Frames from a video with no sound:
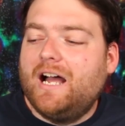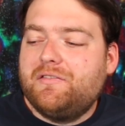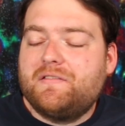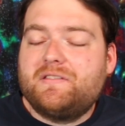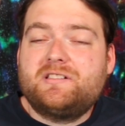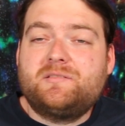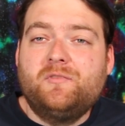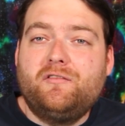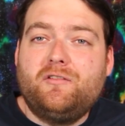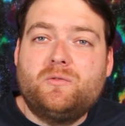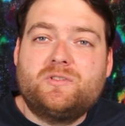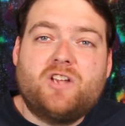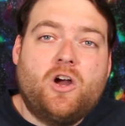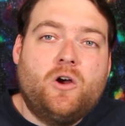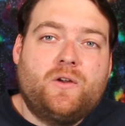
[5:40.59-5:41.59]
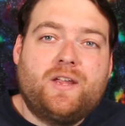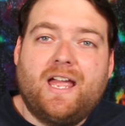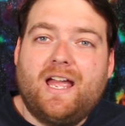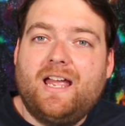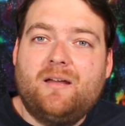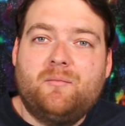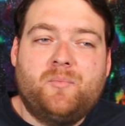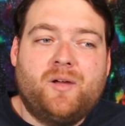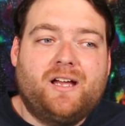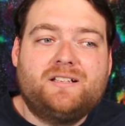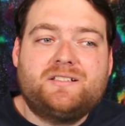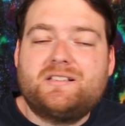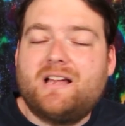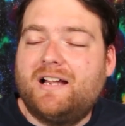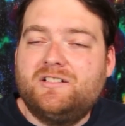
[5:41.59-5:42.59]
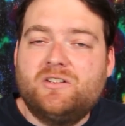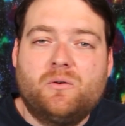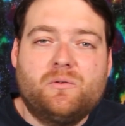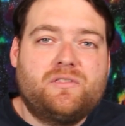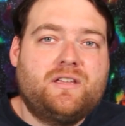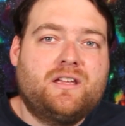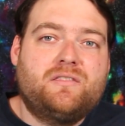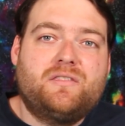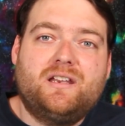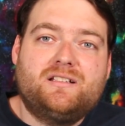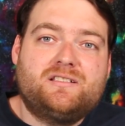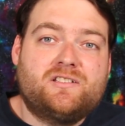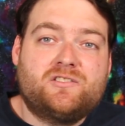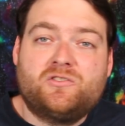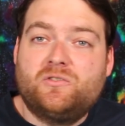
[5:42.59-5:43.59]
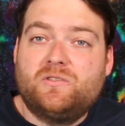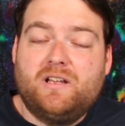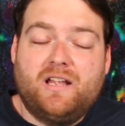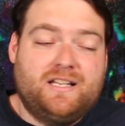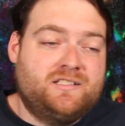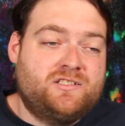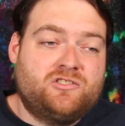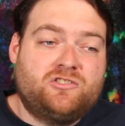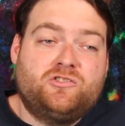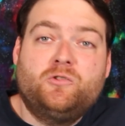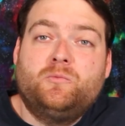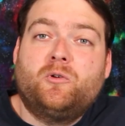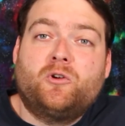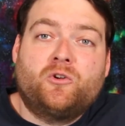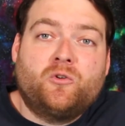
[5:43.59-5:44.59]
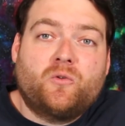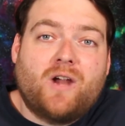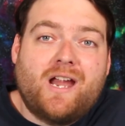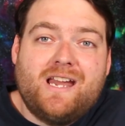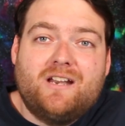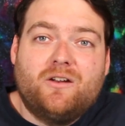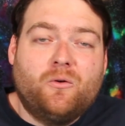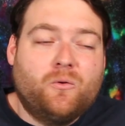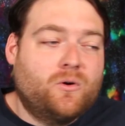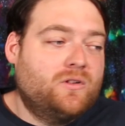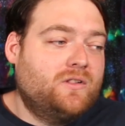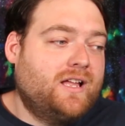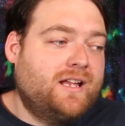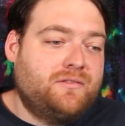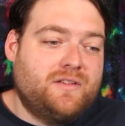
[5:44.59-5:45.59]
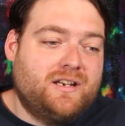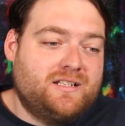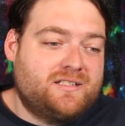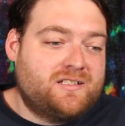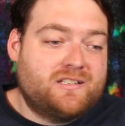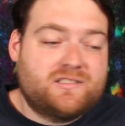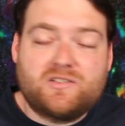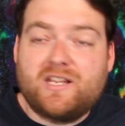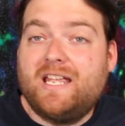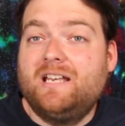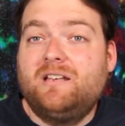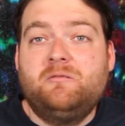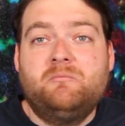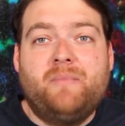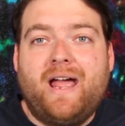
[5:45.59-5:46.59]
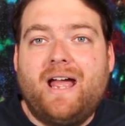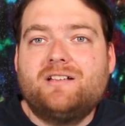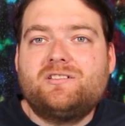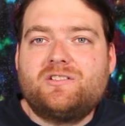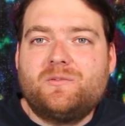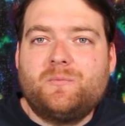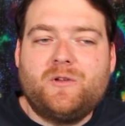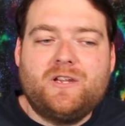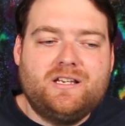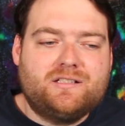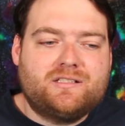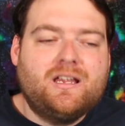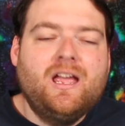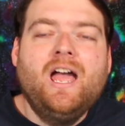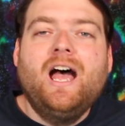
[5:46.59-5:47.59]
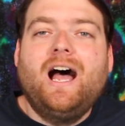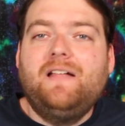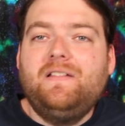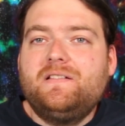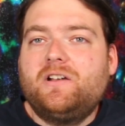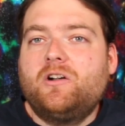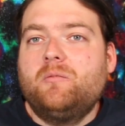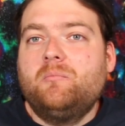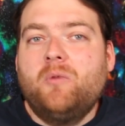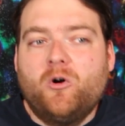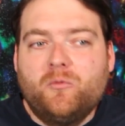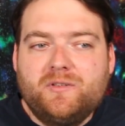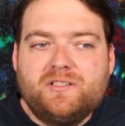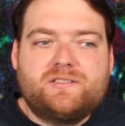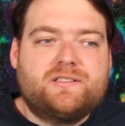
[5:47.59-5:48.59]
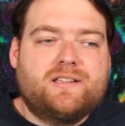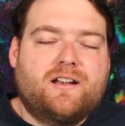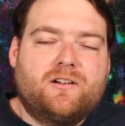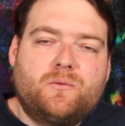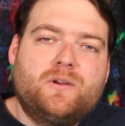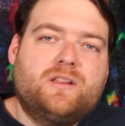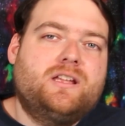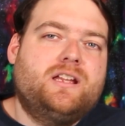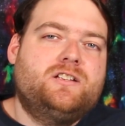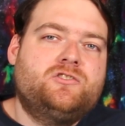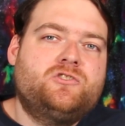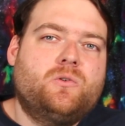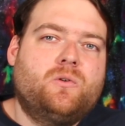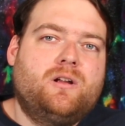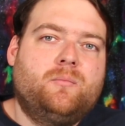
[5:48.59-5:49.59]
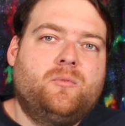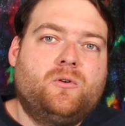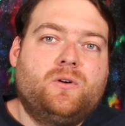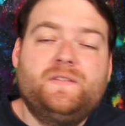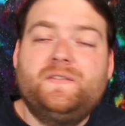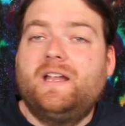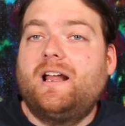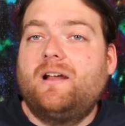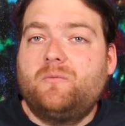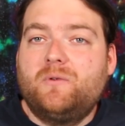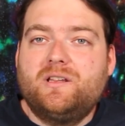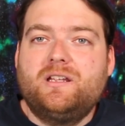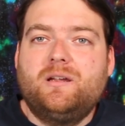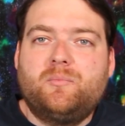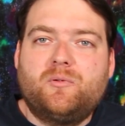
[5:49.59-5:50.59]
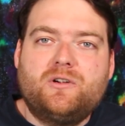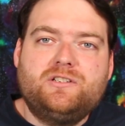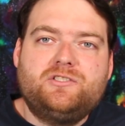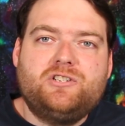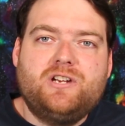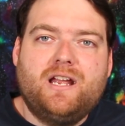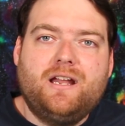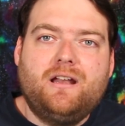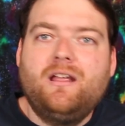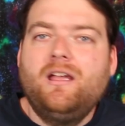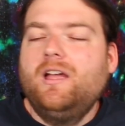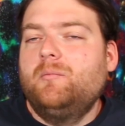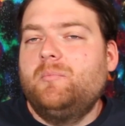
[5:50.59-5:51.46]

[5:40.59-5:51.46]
I thought this movie was okay at best. I don't think that it's super great or like that it's this hidden masterpiece. I think there are moments that are really enjoyable and that I really appreciate,